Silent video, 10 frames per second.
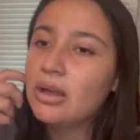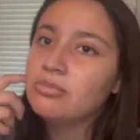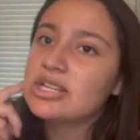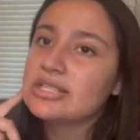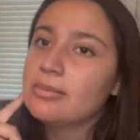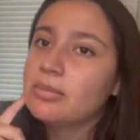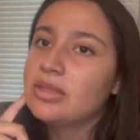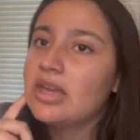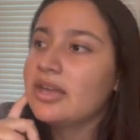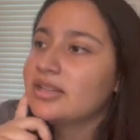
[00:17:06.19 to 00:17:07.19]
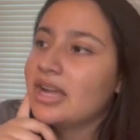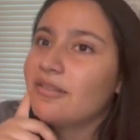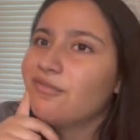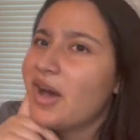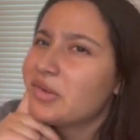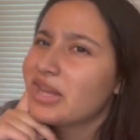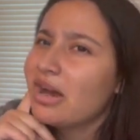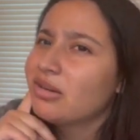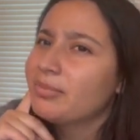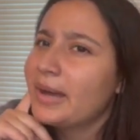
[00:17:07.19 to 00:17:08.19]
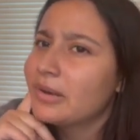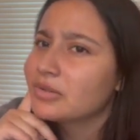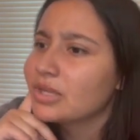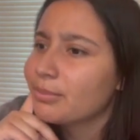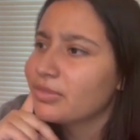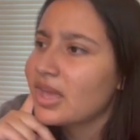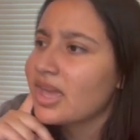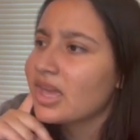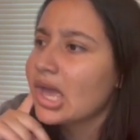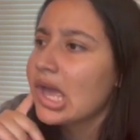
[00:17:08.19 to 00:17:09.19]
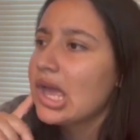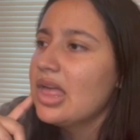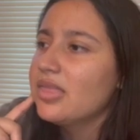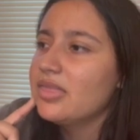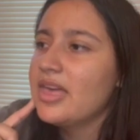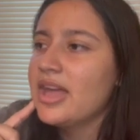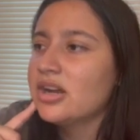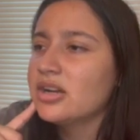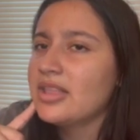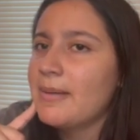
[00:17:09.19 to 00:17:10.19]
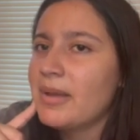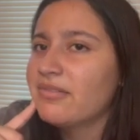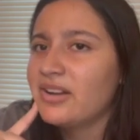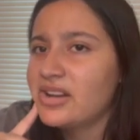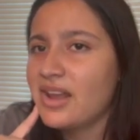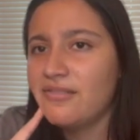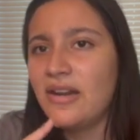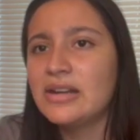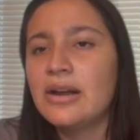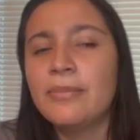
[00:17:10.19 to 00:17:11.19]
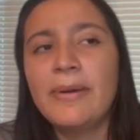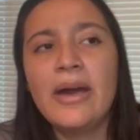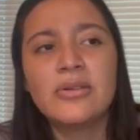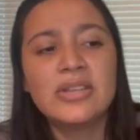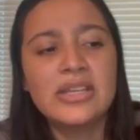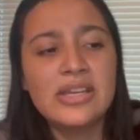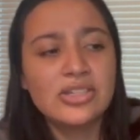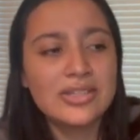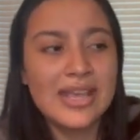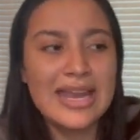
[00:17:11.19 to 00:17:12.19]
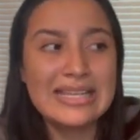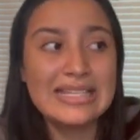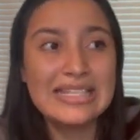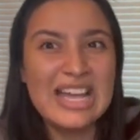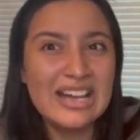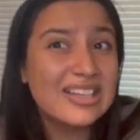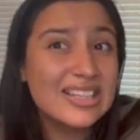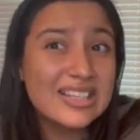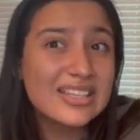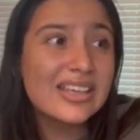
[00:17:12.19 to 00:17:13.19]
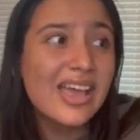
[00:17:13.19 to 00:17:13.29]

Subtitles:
Just some things I found out about something there that my friend and I found out about, and it just kind of sucks.